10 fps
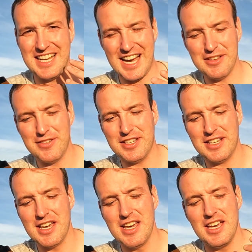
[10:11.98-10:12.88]

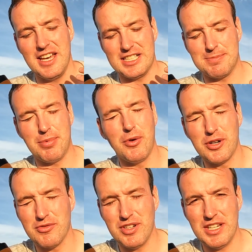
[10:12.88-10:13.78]
diving,
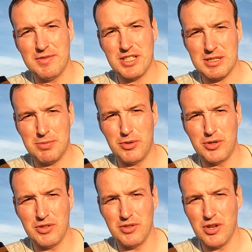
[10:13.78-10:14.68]
exploring reefs,
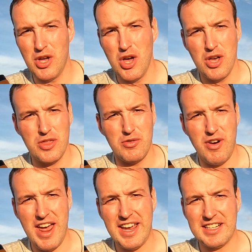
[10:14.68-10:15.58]
exploring the
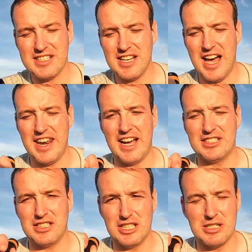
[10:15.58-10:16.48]
wrecks, and
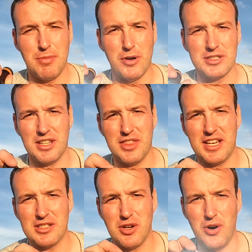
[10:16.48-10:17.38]
actually spotting
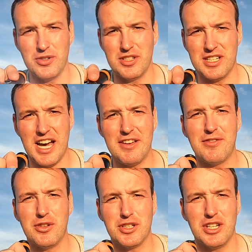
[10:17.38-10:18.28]
things on your dive,
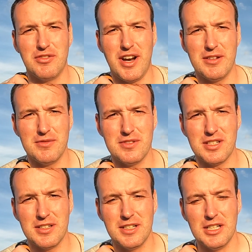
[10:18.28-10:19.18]
looking
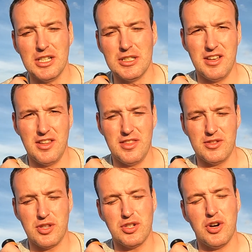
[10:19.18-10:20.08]

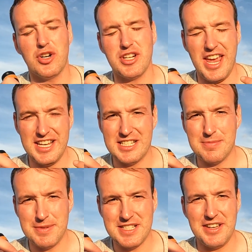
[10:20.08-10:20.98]
around. So the torch is
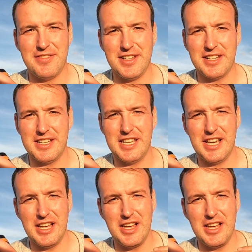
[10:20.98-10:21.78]
specifically